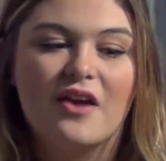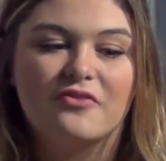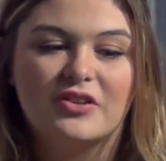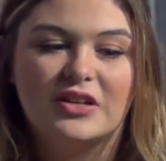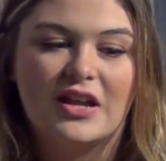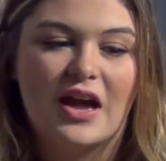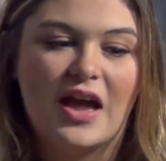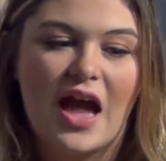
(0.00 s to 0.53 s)

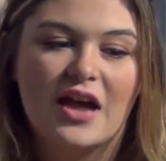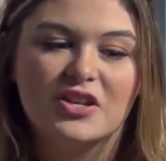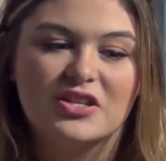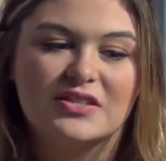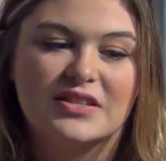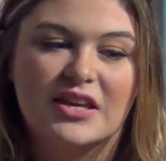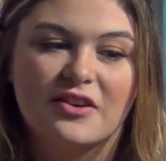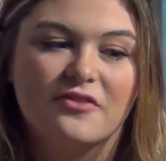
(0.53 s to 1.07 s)
every night I
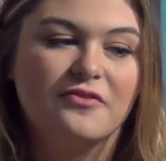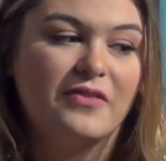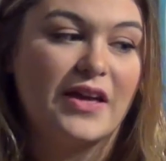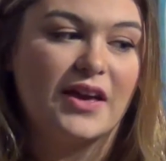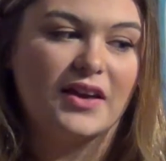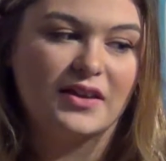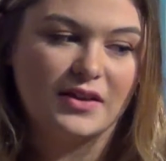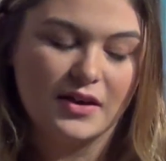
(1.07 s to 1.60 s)
just give
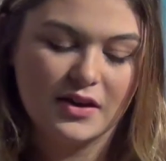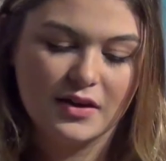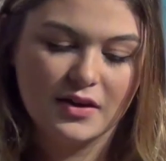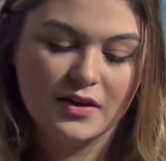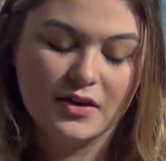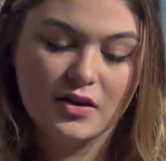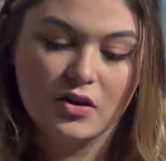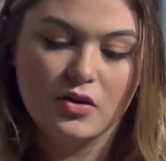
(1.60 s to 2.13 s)
like
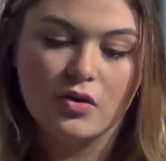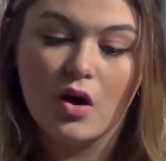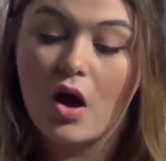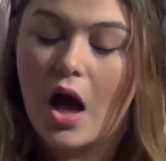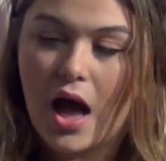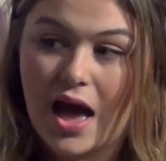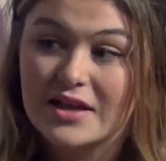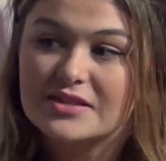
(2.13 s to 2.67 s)

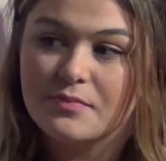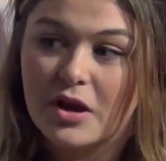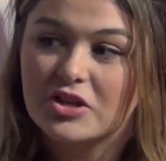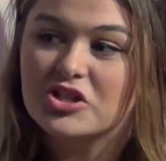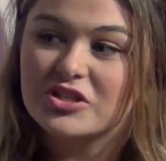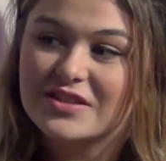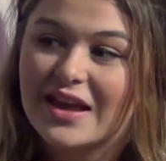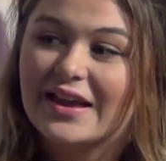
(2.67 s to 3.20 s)
as
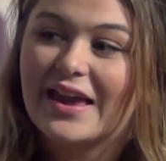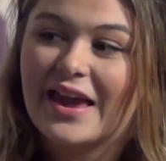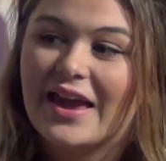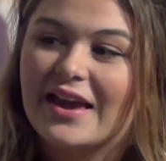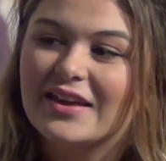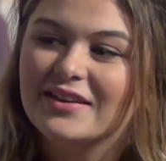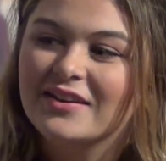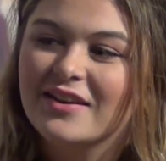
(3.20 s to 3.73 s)
much as I
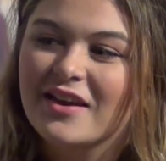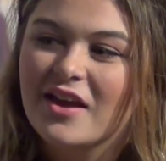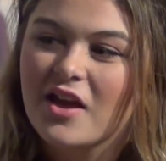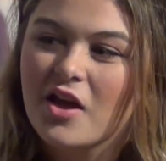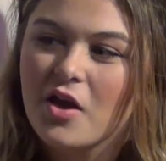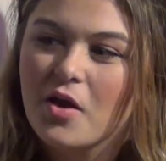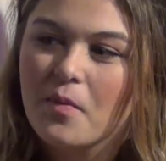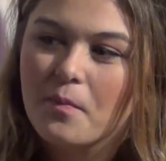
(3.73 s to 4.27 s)
can. Yeah.
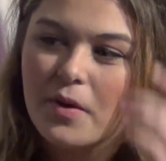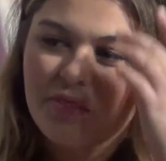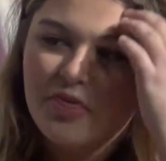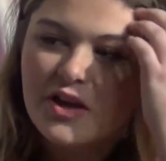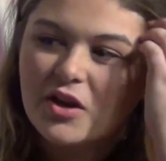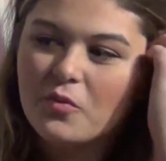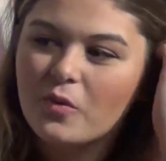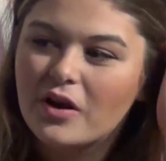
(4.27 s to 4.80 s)
But
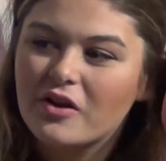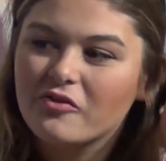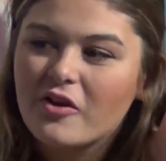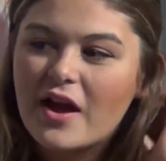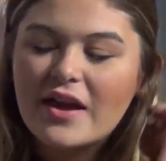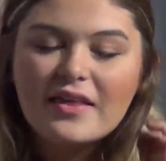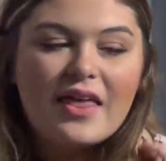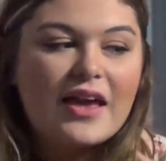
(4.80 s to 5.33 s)
then whenever
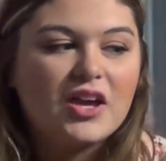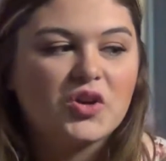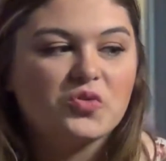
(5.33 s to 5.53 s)
I like